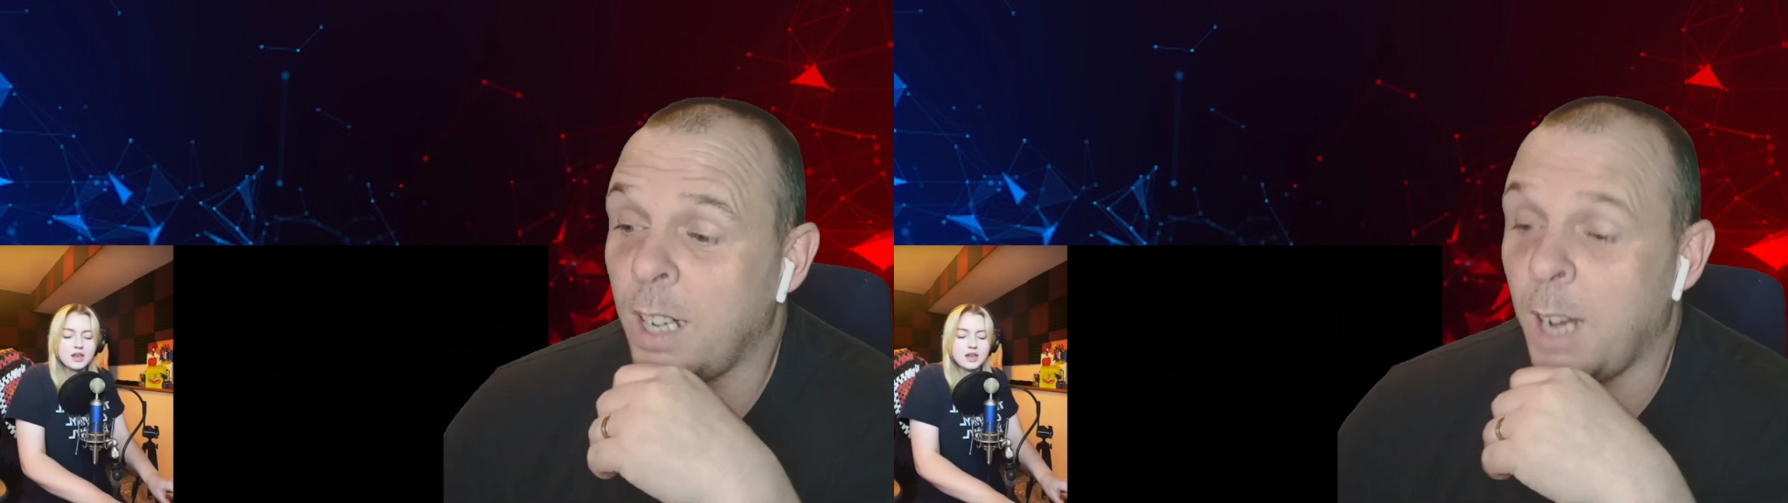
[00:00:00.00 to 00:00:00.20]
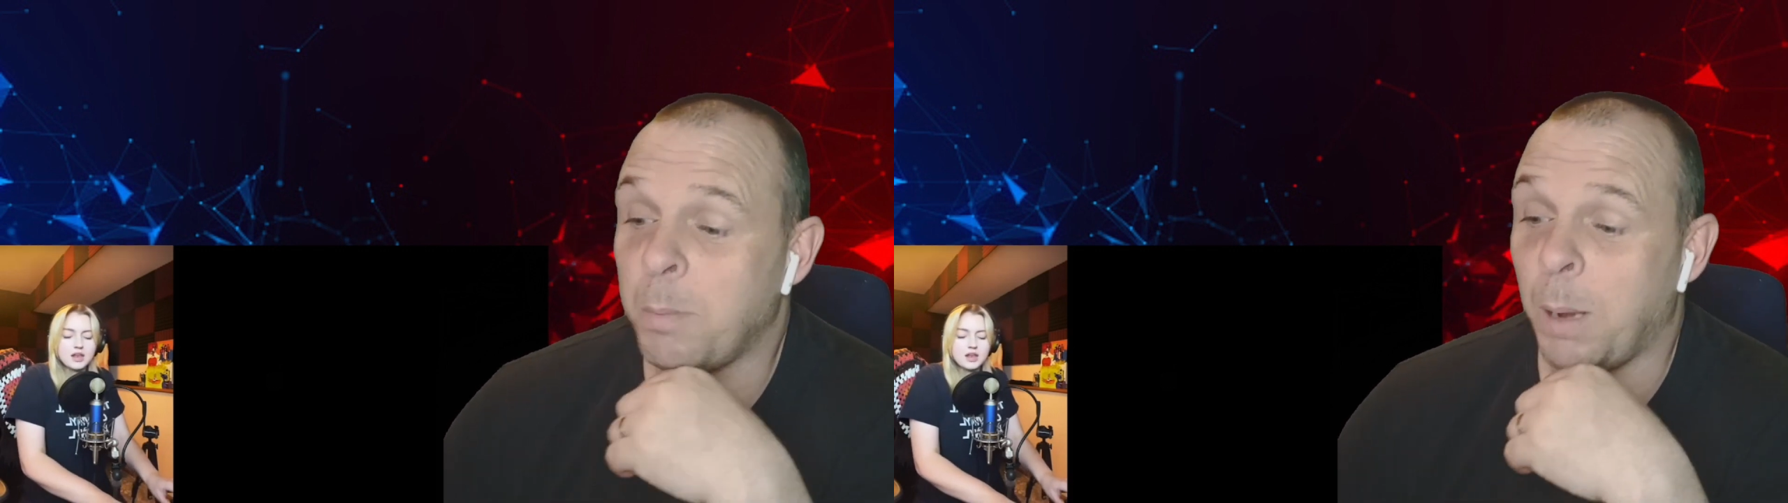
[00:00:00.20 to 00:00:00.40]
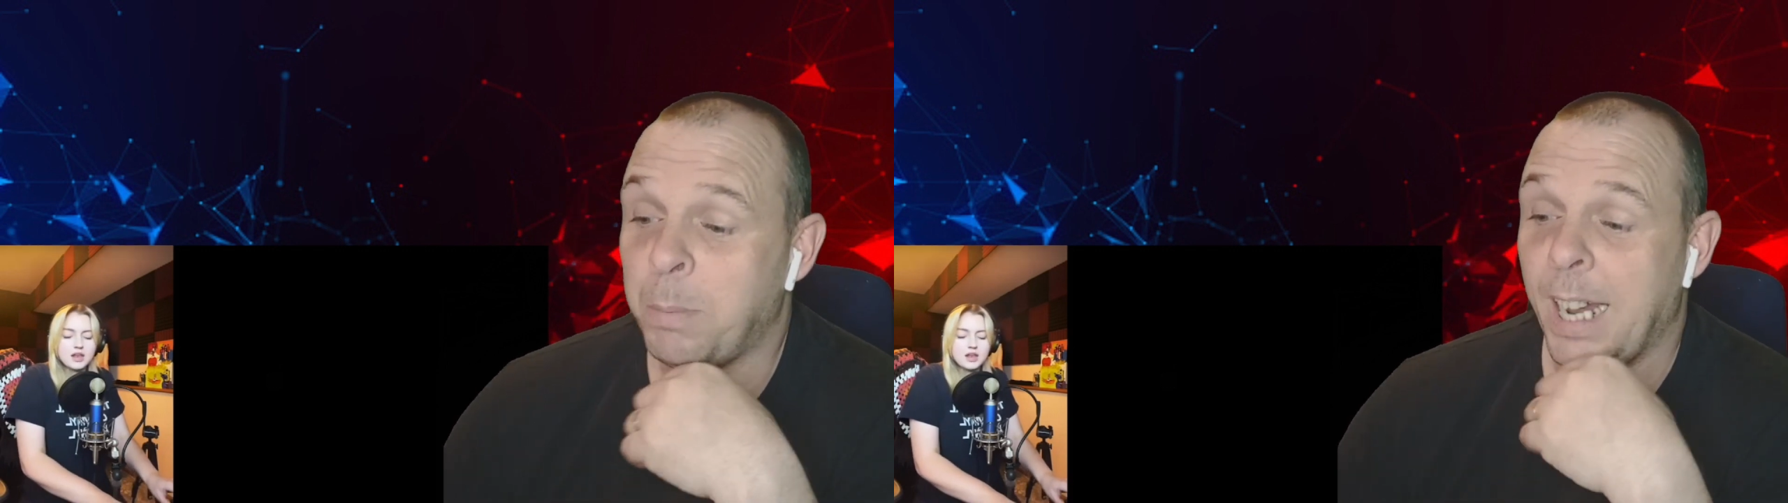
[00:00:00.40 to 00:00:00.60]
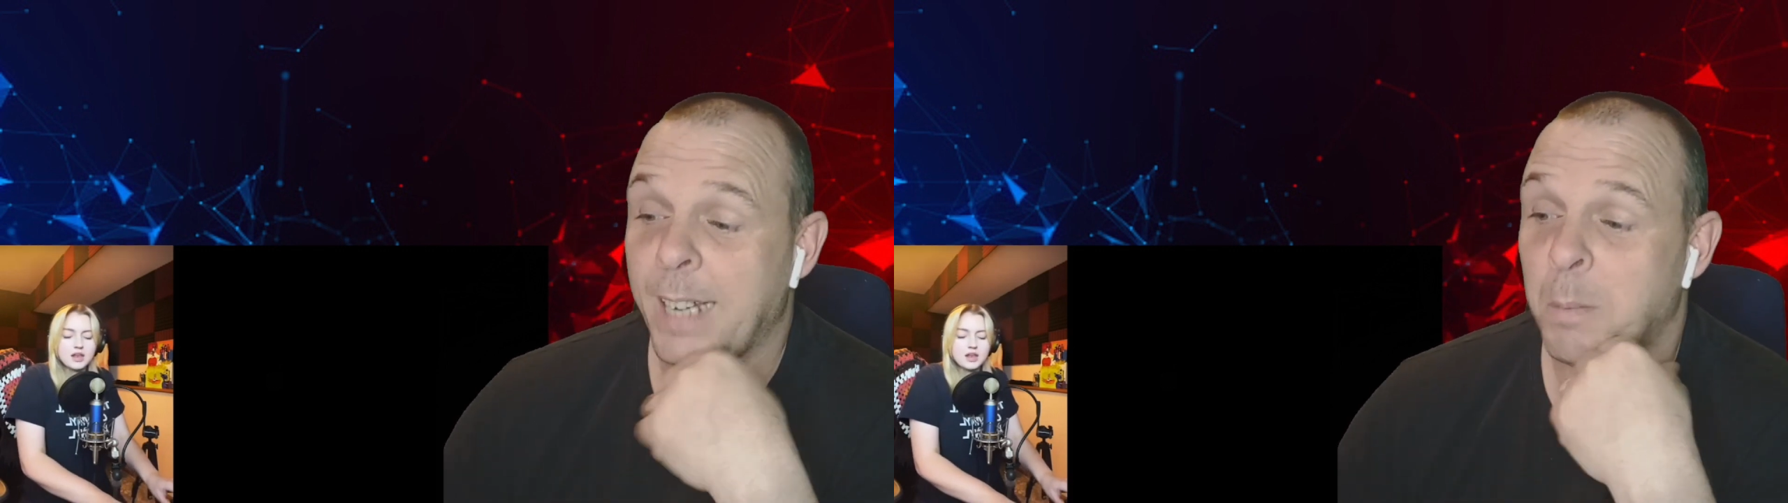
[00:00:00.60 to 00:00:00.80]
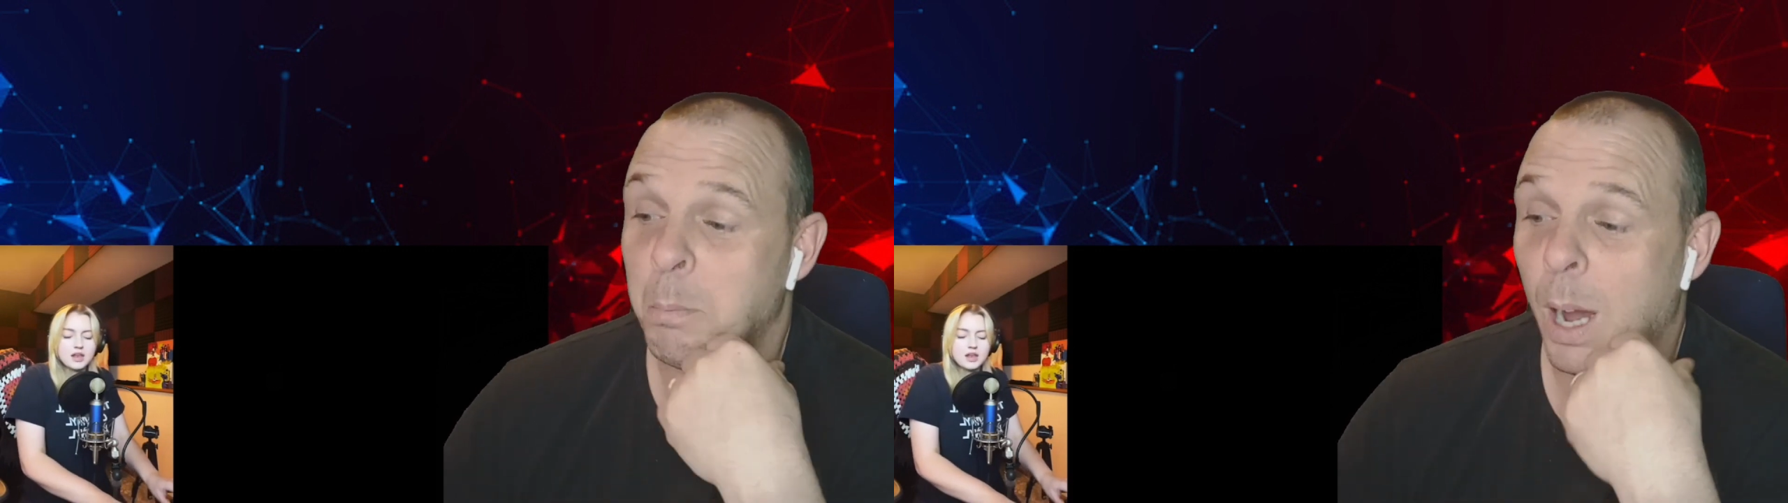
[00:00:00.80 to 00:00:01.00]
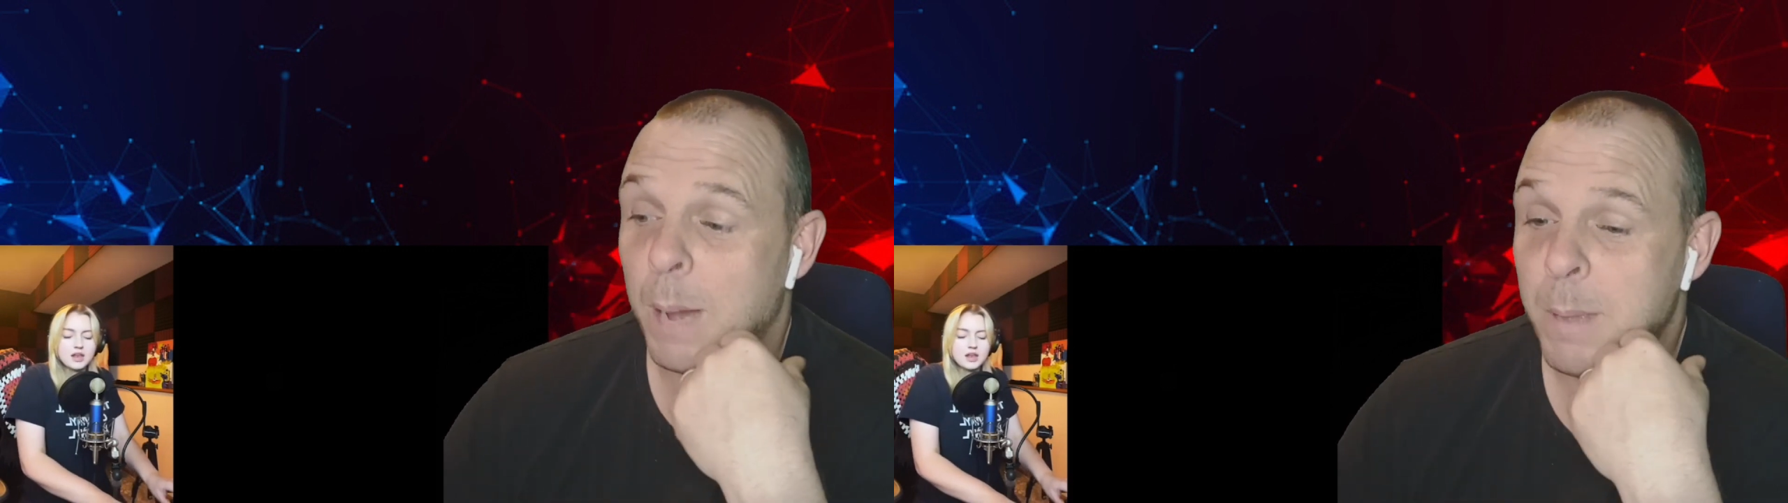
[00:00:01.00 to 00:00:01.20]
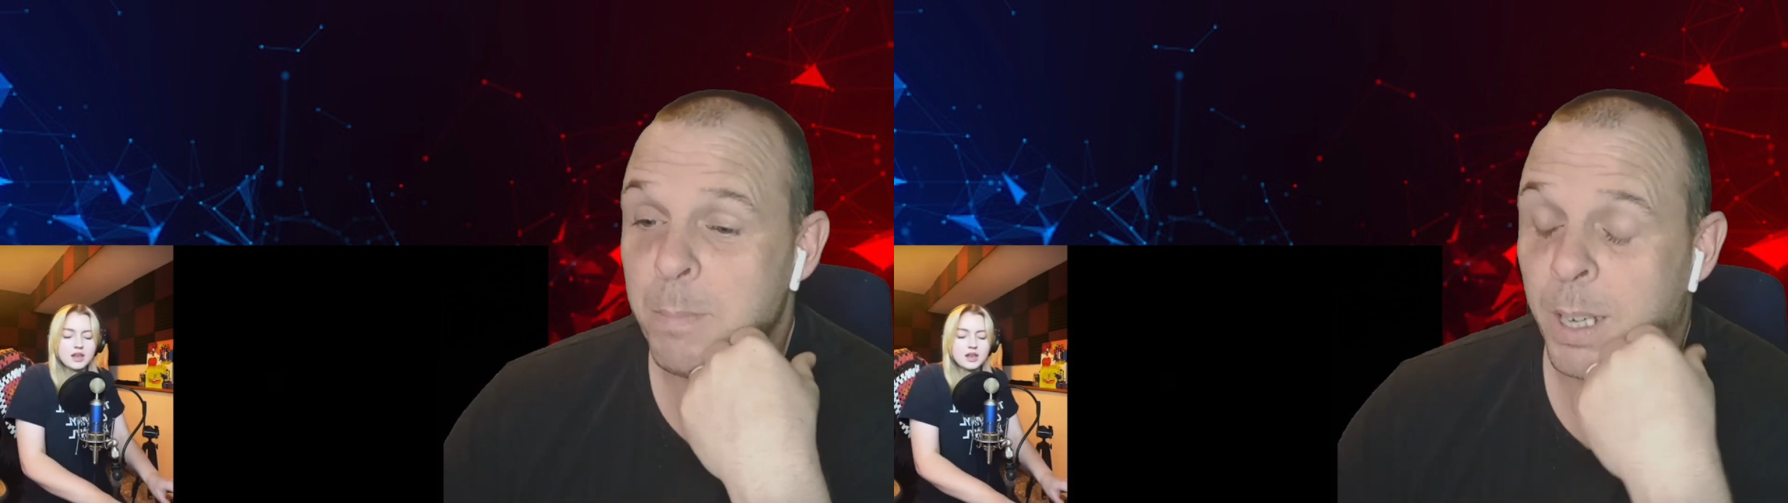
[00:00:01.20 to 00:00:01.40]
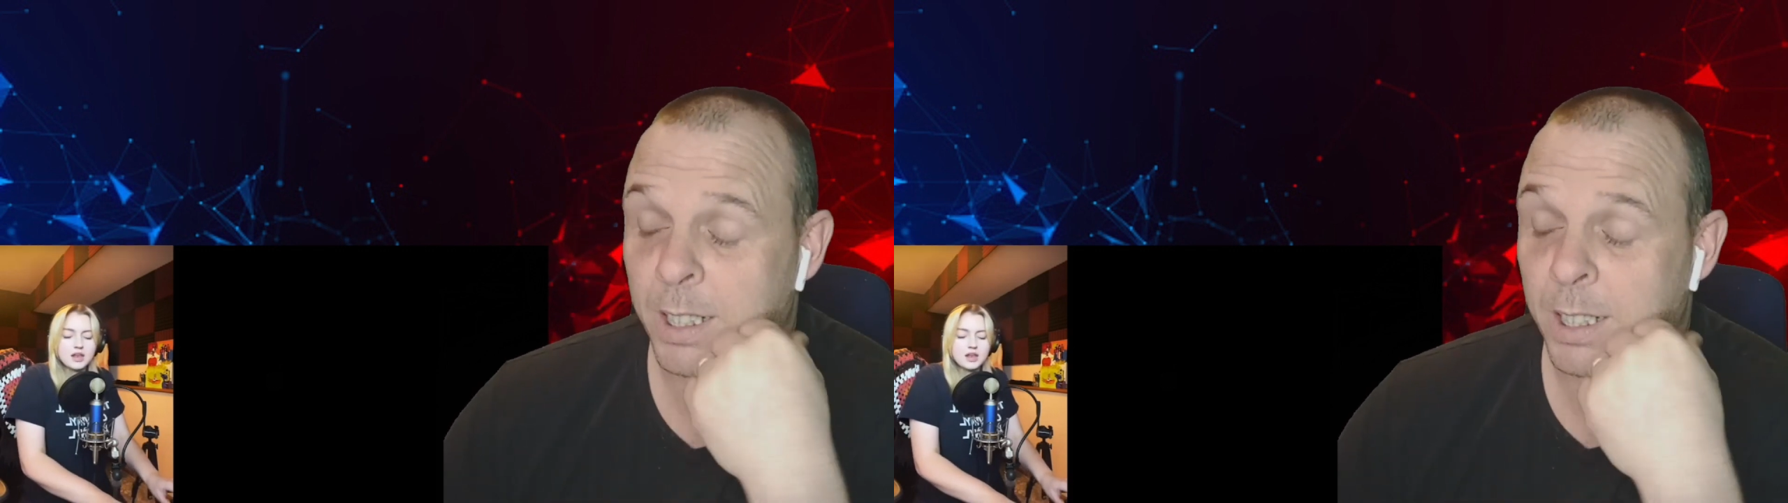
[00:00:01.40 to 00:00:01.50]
I'm, I'm glad I'm miming because